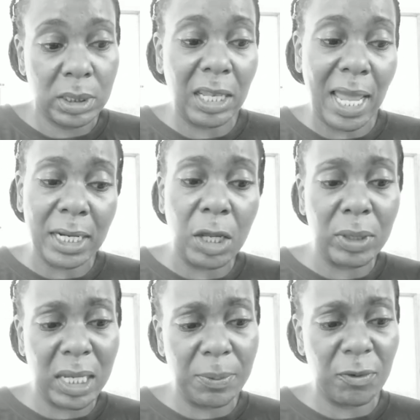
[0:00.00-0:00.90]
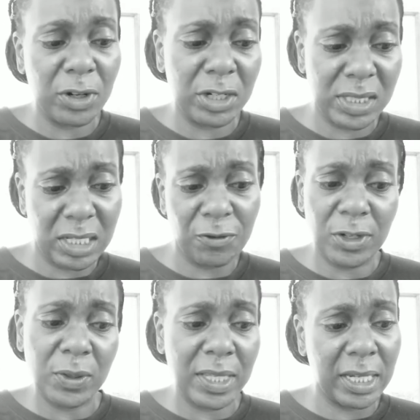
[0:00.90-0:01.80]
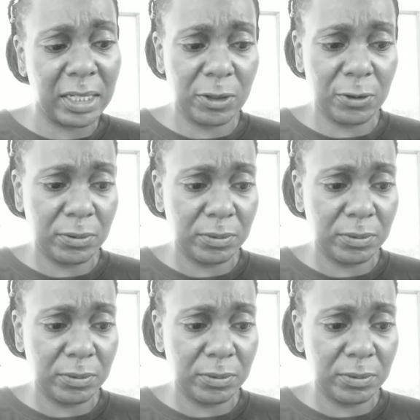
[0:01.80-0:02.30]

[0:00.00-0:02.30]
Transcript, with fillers: They're like, no, keep it for yourself. No, thank you.